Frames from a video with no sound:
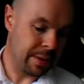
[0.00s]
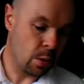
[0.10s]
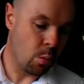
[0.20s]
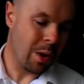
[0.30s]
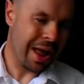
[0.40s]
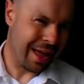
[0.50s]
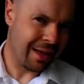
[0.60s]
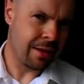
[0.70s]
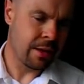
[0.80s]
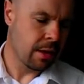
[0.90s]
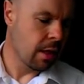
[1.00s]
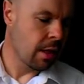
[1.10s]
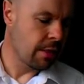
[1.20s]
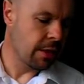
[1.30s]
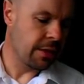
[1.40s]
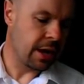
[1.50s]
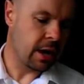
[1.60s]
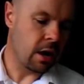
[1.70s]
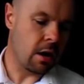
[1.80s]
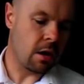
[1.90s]
Now be aware that
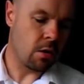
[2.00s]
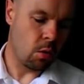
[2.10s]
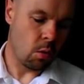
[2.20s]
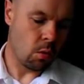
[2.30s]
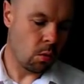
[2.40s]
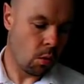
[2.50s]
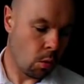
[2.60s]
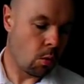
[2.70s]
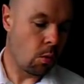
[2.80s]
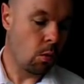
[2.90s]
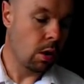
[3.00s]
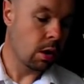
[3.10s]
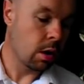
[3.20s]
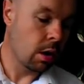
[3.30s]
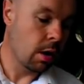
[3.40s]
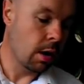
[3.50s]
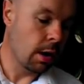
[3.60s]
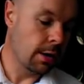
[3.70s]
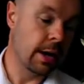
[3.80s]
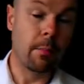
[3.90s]
they are all
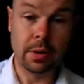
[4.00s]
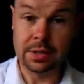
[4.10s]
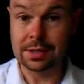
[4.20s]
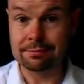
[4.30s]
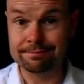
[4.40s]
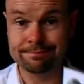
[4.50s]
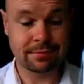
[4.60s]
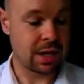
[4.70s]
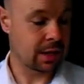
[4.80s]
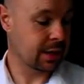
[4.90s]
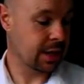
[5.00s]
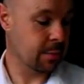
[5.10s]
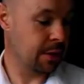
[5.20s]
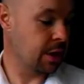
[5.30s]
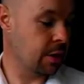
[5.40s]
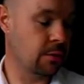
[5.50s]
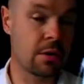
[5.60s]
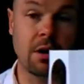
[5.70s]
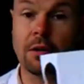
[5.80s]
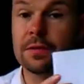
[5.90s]
numbered, and keep a note
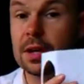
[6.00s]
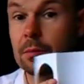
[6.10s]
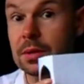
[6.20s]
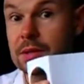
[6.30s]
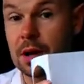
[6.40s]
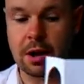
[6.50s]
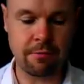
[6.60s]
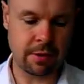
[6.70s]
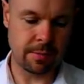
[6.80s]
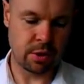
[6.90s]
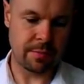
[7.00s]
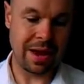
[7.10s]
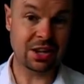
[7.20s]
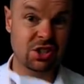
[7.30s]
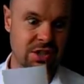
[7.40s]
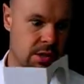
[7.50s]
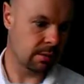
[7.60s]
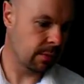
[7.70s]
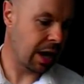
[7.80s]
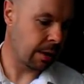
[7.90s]
of the numbers. I've written them on the back just so
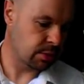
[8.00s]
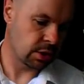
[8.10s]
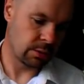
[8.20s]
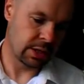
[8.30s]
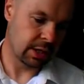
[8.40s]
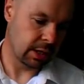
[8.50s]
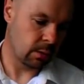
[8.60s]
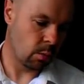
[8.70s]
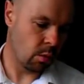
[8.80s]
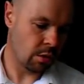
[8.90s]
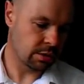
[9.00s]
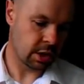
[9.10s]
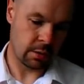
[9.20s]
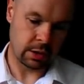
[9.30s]
I'm absolutely clear what's